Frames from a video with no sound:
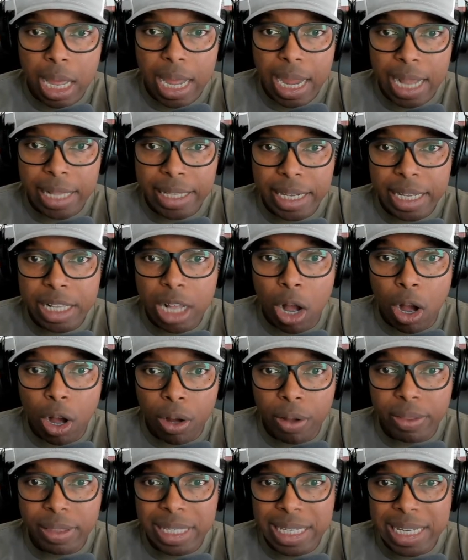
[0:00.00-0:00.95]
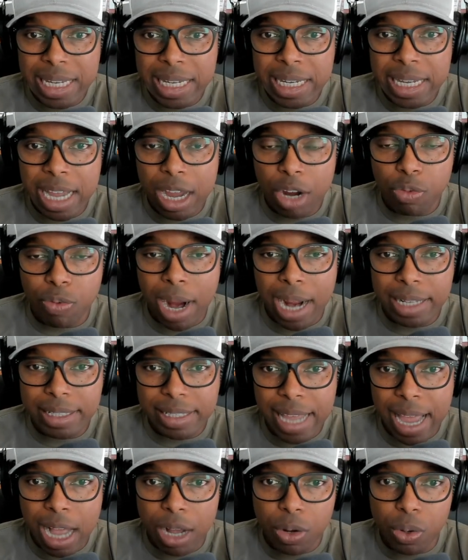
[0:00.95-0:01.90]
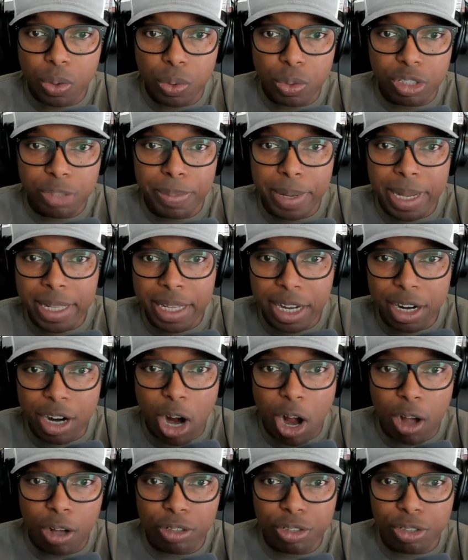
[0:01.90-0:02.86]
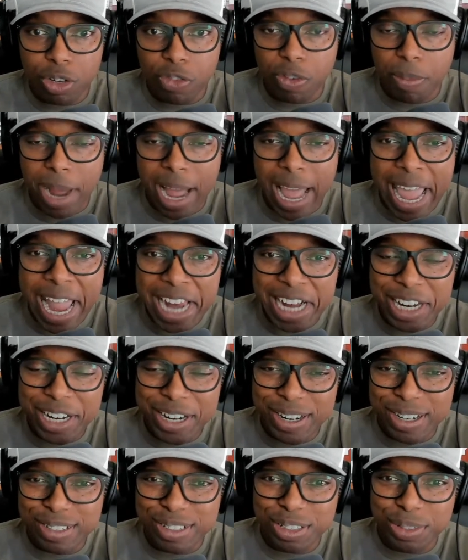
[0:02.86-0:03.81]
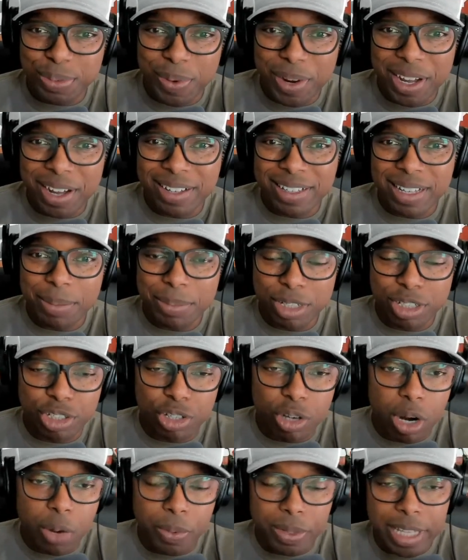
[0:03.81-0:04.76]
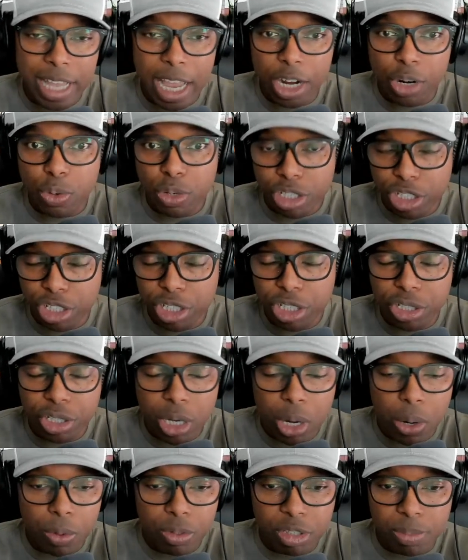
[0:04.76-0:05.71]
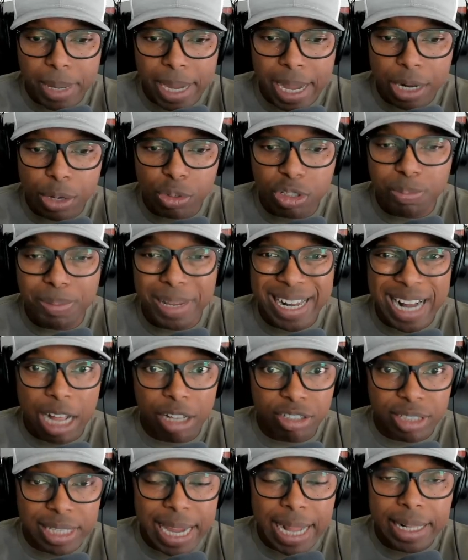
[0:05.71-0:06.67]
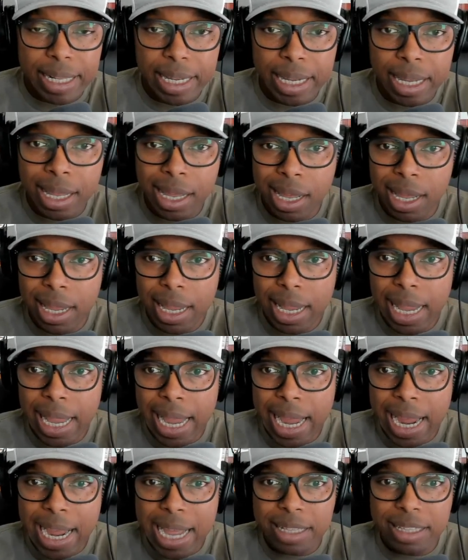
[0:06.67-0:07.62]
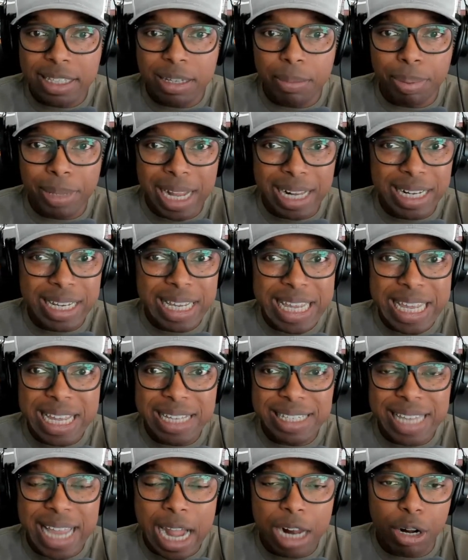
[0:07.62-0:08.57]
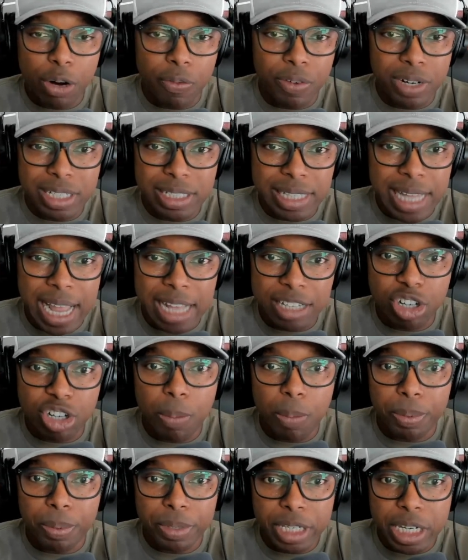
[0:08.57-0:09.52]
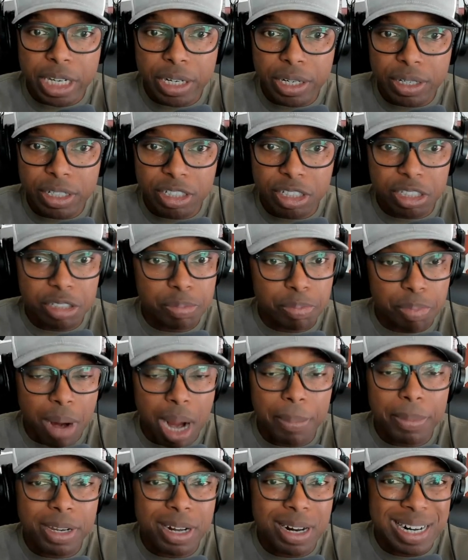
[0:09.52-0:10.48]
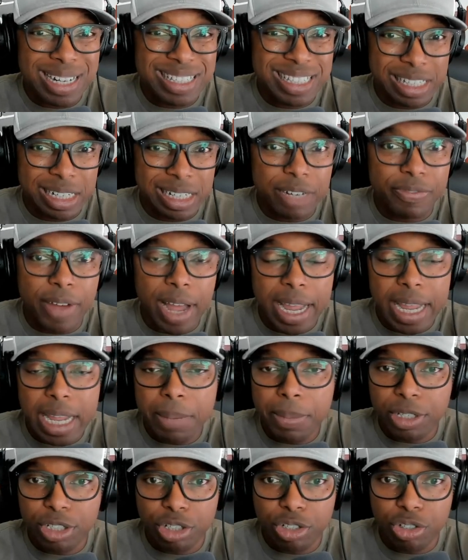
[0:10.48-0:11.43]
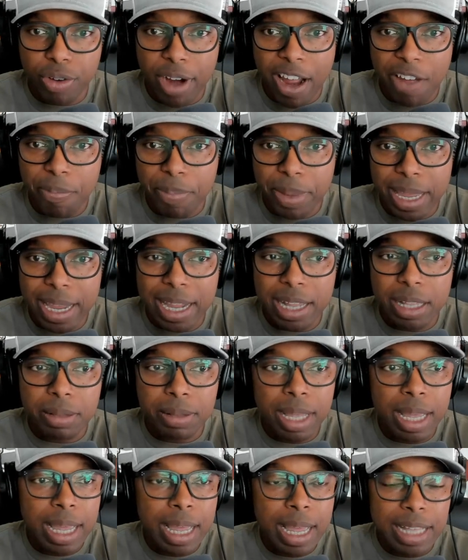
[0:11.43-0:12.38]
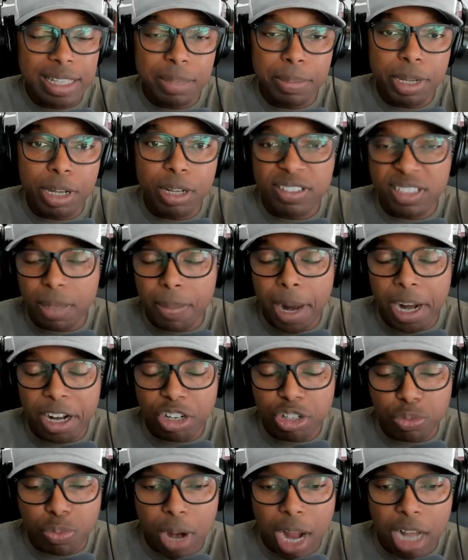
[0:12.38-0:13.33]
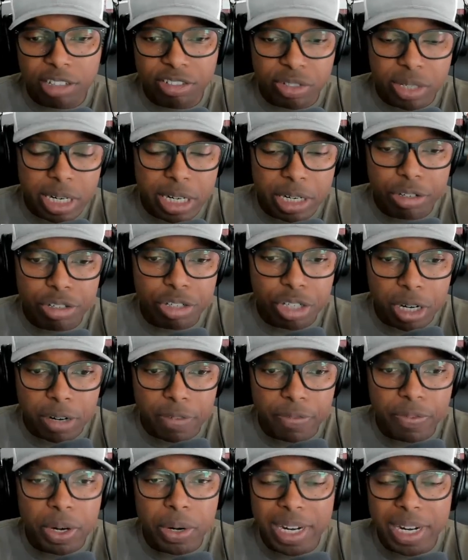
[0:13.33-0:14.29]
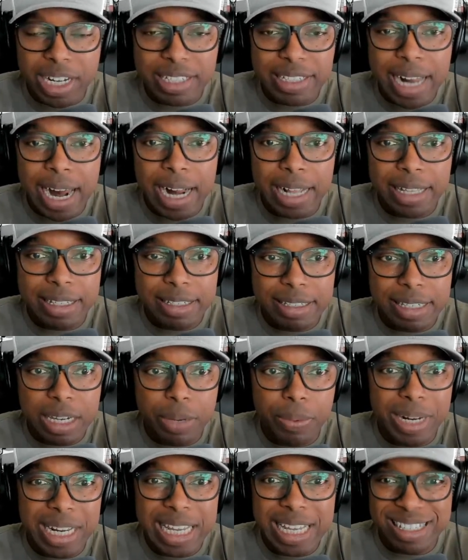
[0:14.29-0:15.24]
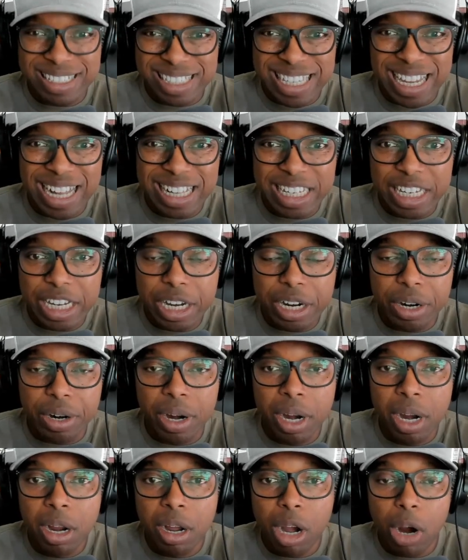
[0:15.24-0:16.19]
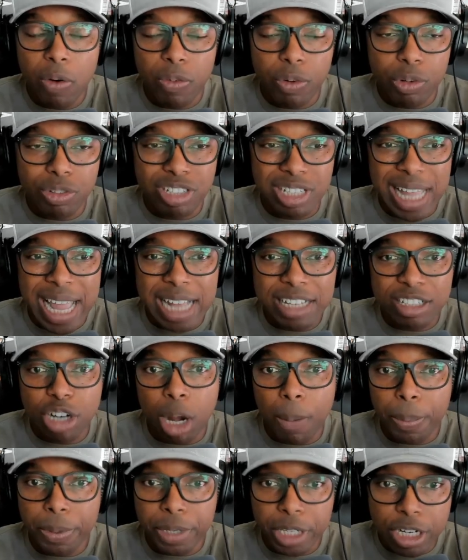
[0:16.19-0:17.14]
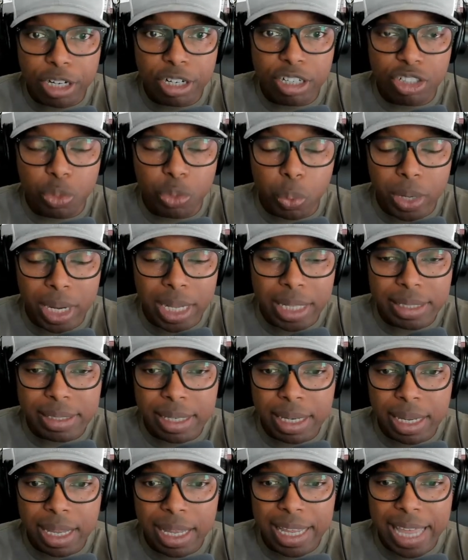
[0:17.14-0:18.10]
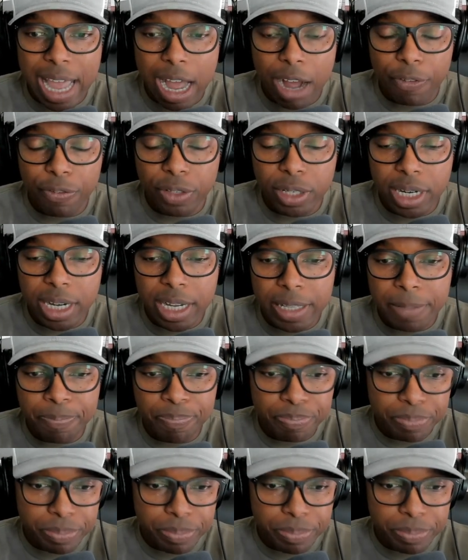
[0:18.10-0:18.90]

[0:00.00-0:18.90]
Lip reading: And then on the right tackle, who's been here also for about 80 years as well, and I'm just joking with that, Christian Jones, man, who has played outstanding. And the play that he has had over these last couple of years is probably going to solidify him as a draft pick and to be on somebody's roster here this year. Very excited to see what he has done here over those last couple of years with Cal Flood.